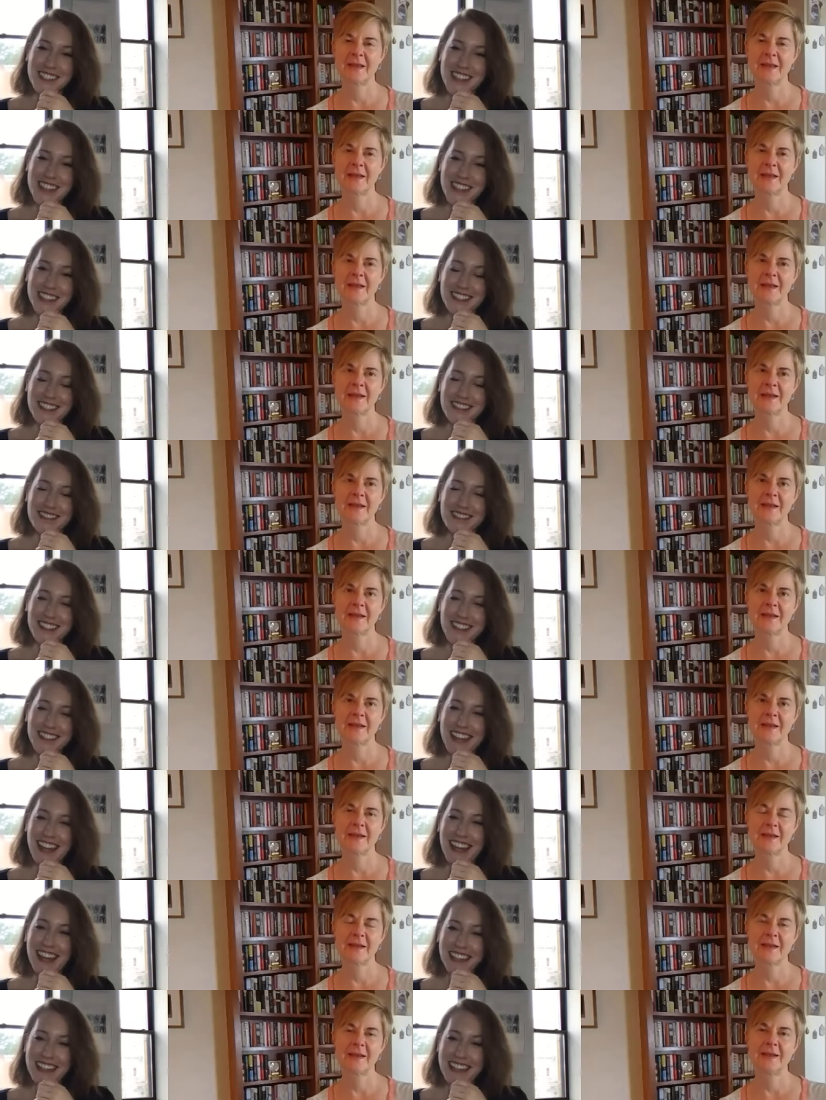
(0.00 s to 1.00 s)
Speaker 1: that's really the
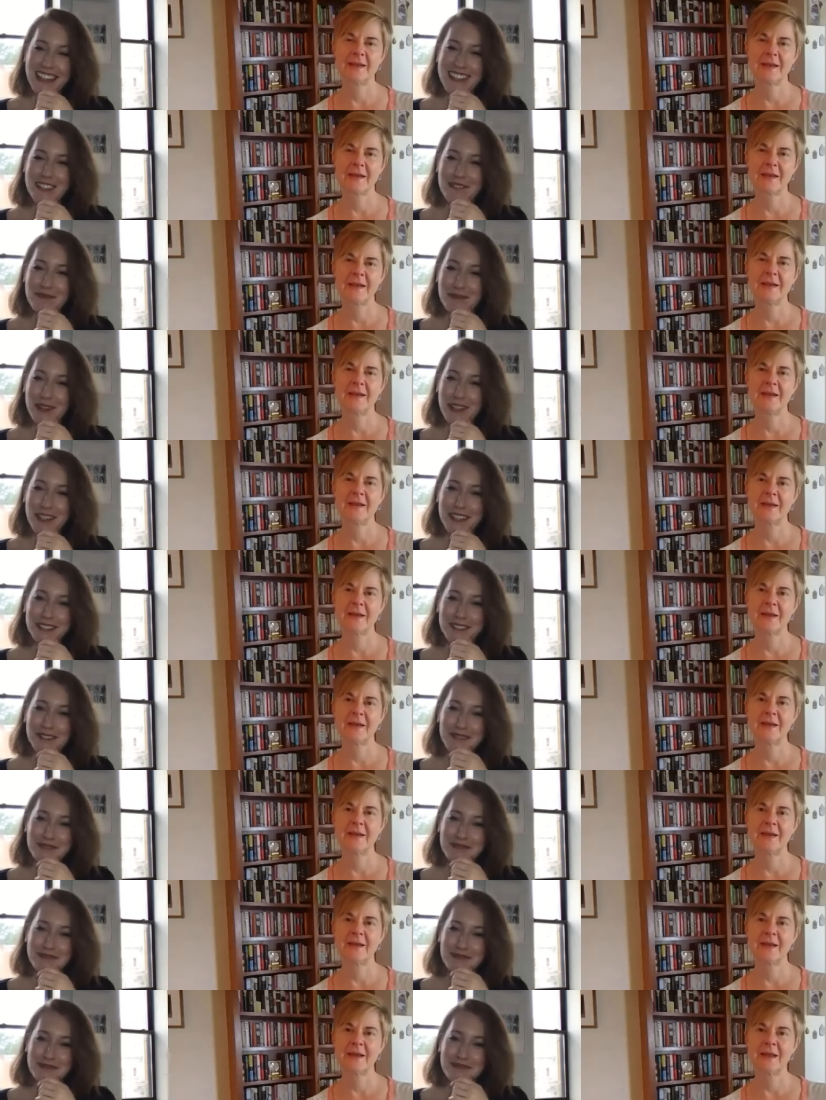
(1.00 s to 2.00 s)
agonizing part
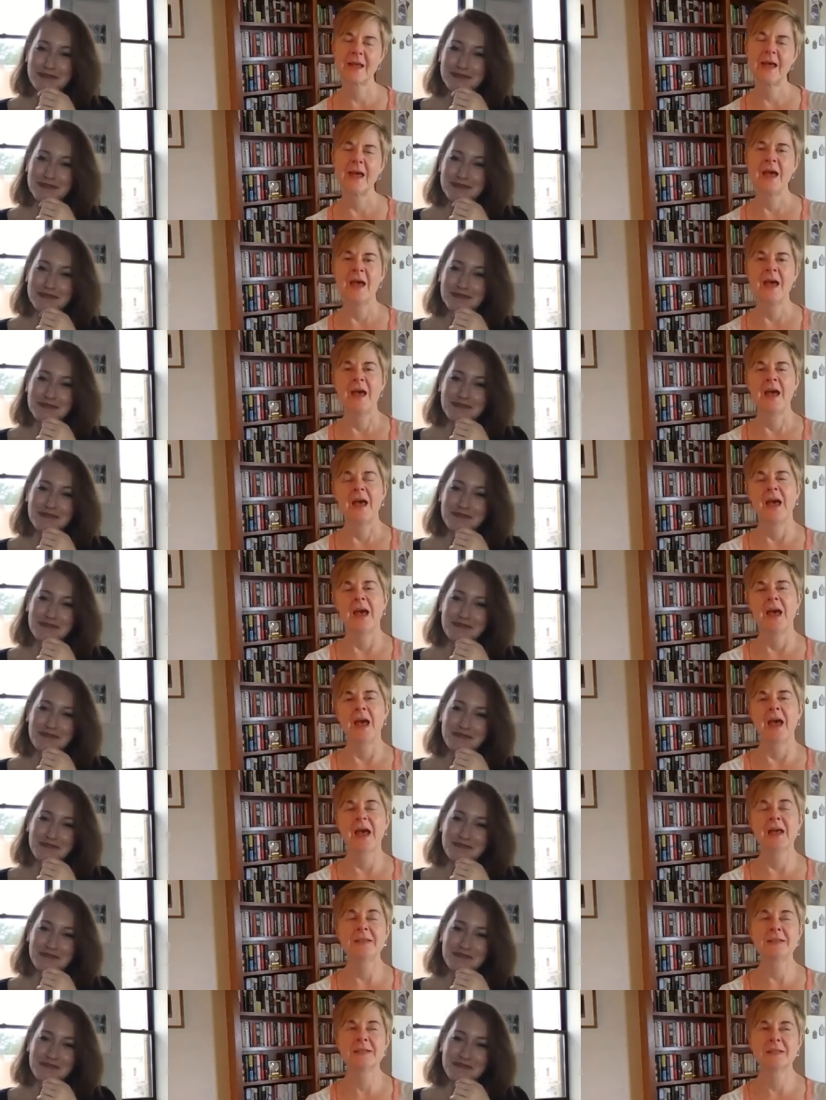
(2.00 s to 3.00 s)

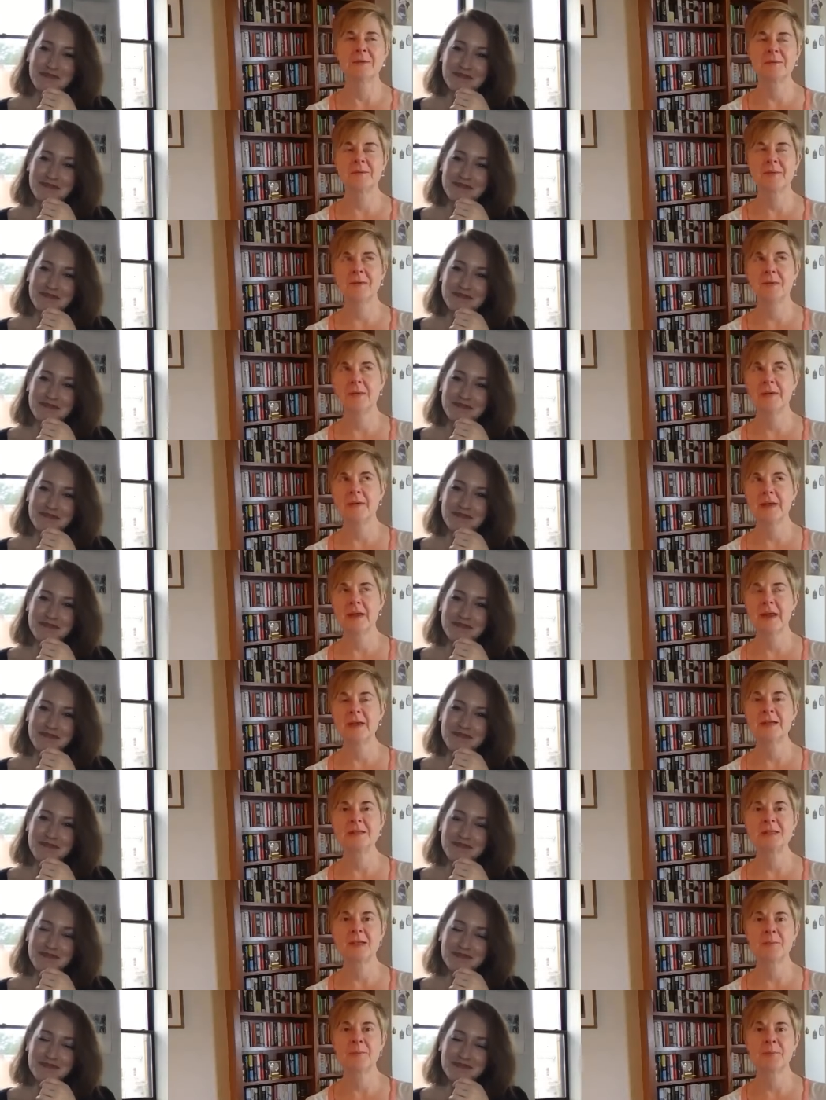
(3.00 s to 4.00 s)
Speaker 2: as a
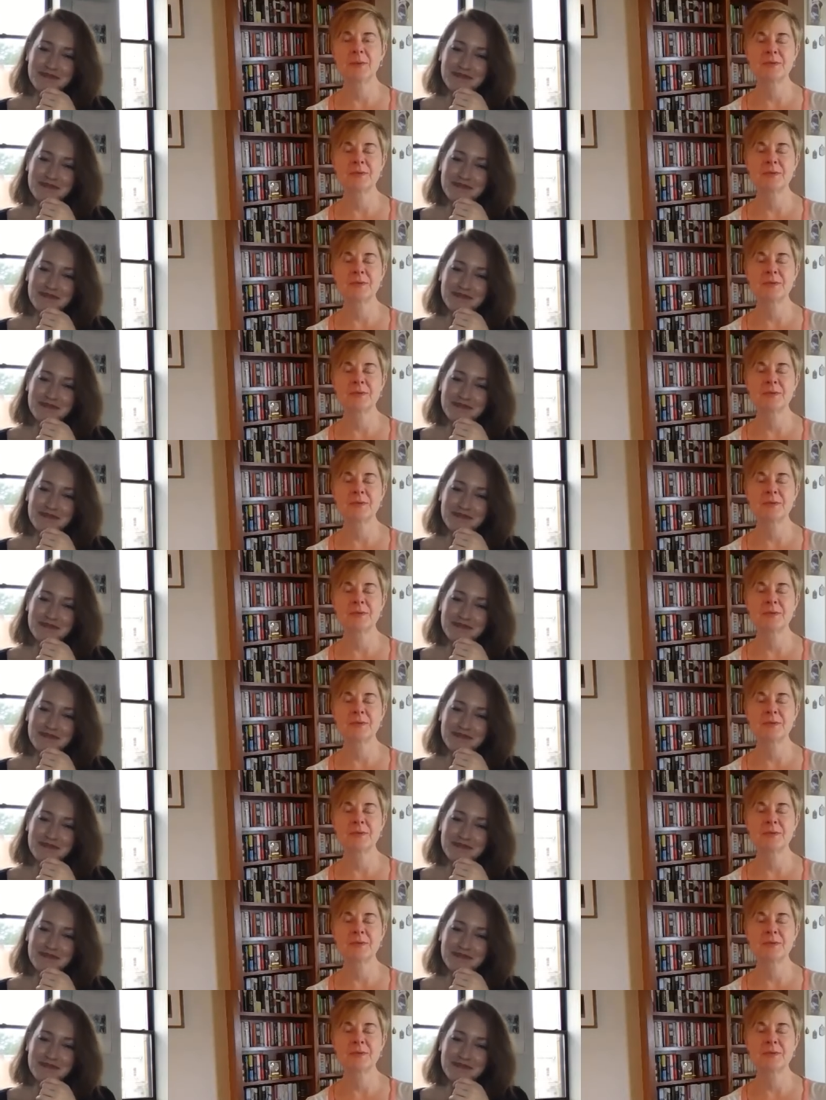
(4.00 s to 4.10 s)
as a